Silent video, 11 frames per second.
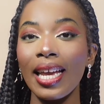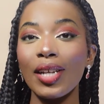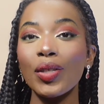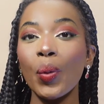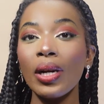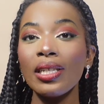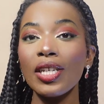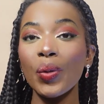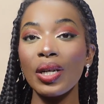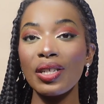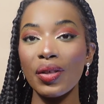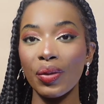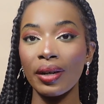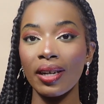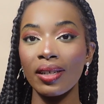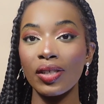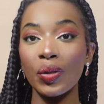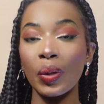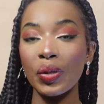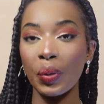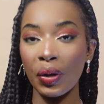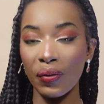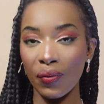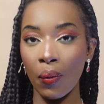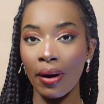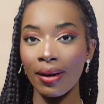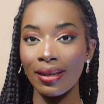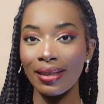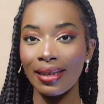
In 2023 to 2024,